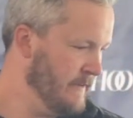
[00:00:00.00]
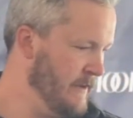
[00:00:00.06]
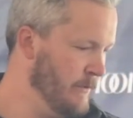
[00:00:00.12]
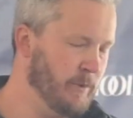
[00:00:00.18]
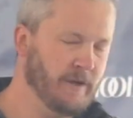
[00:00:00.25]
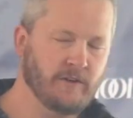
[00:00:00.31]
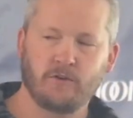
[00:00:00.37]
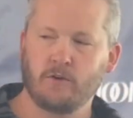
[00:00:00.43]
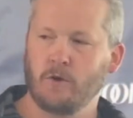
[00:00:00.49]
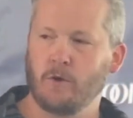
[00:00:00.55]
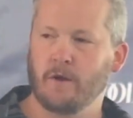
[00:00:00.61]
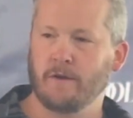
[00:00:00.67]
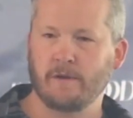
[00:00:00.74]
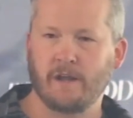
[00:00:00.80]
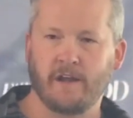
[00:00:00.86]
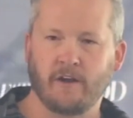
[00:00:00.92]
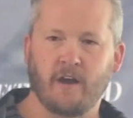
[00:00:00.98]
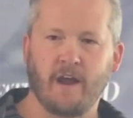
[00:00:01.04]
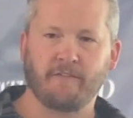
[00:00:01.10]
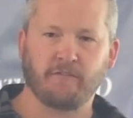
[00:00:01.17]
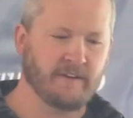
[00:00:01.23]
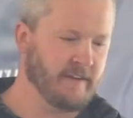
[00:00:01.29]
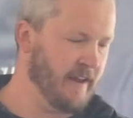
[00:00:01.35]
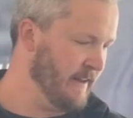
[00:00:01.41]
than we do in, in our
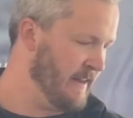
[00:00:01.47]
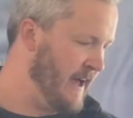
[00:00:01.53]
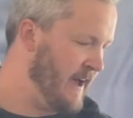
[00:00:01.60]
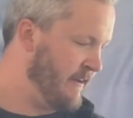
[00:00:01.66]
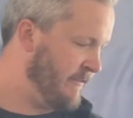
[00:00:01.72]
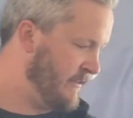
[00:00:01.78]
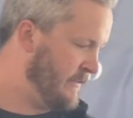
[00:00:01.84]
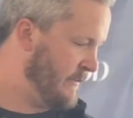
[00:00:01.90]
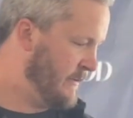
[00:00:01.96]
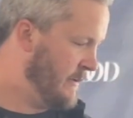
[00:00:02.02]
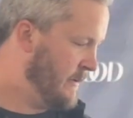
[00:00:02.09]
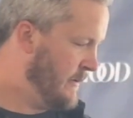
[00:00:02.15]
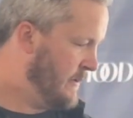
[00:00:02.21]
everyday lives.